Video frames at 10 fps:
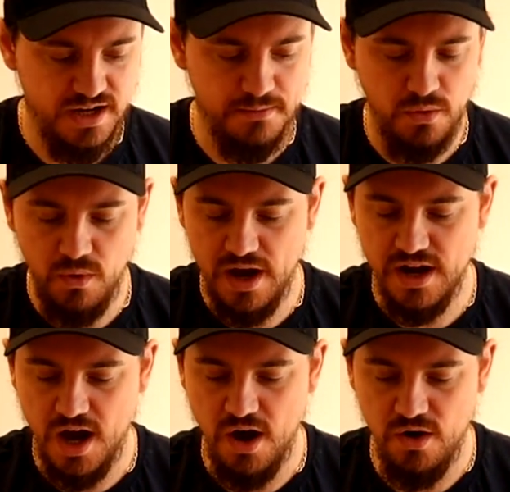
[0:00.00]
Number one.
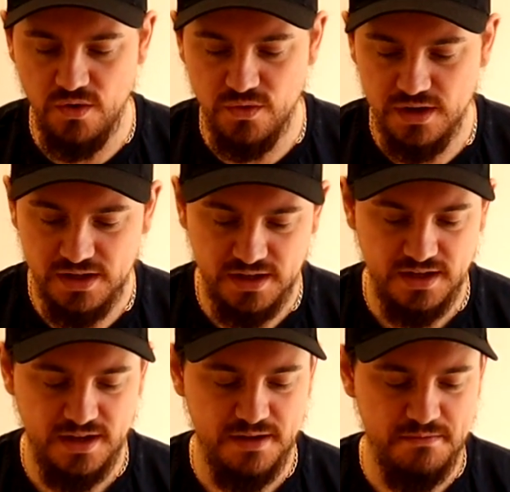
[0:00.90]
Oh
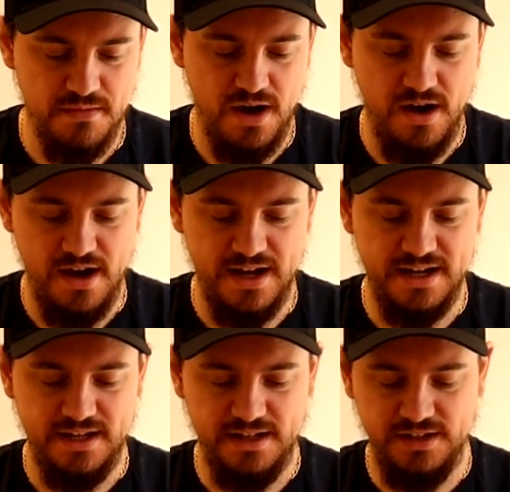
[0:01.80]

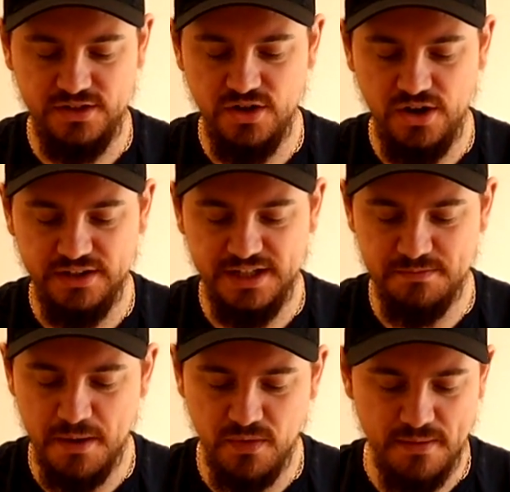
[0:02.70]
my God. Let's
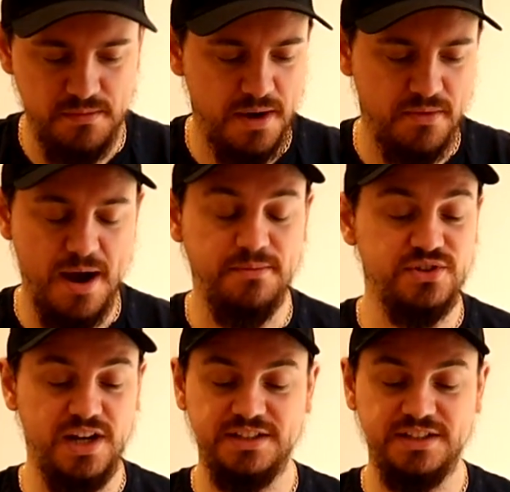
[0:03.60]
bubble wrap and bubble wrap. I'm so